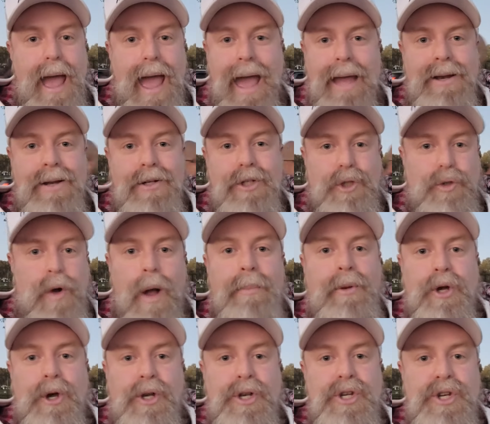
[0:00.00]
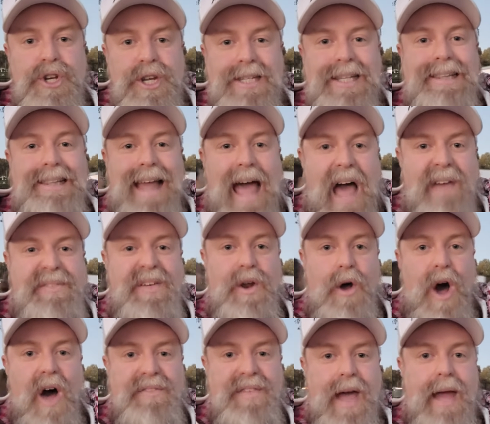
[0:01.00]
And Trump couldn't just laugh
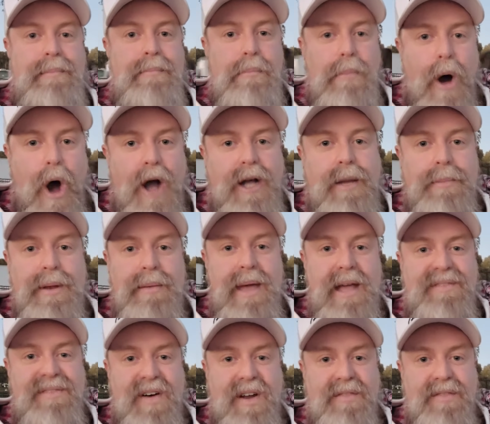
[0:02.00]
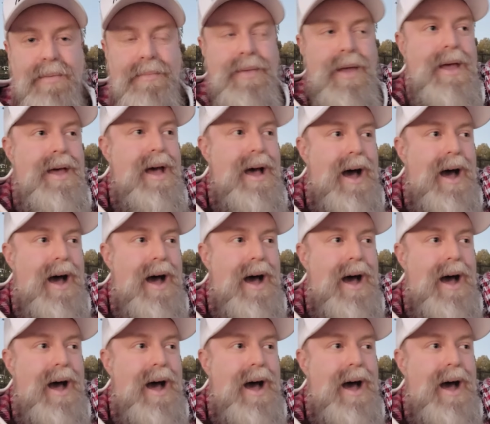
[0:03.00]
it off and mock him and make fun of him.